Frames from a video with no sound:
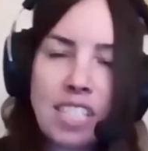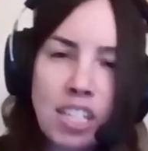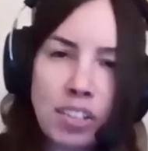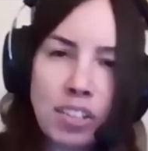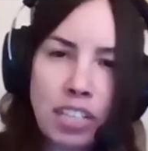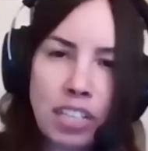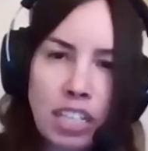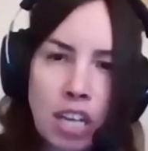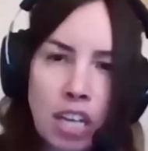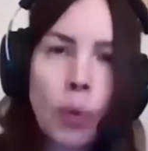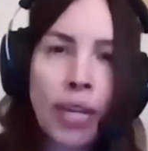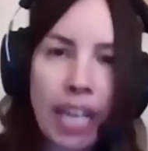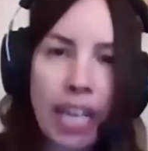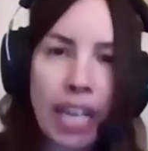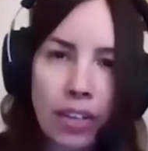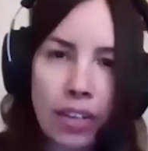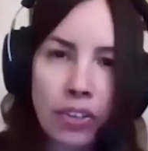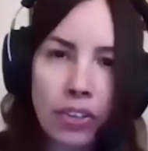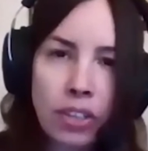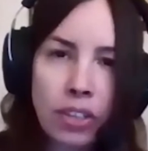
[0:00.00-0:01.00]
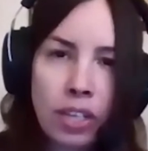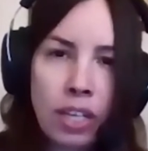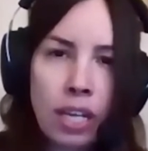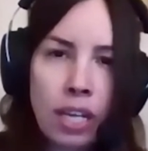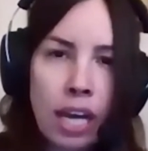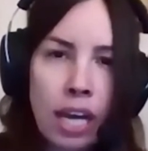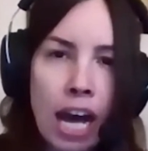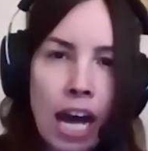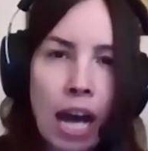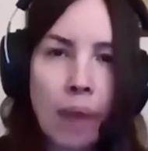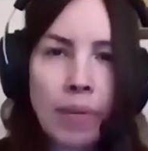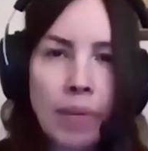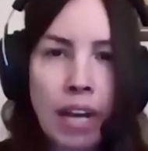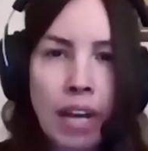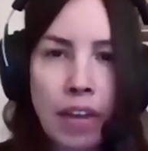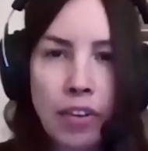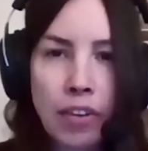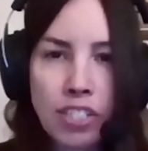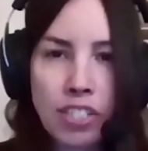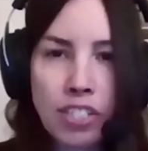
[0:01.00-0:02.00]
without even necessarily knowing it
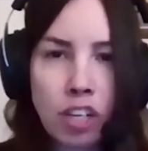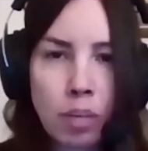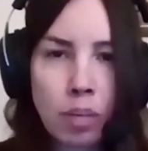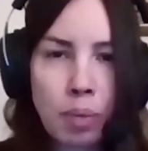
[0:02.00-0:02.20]
uh,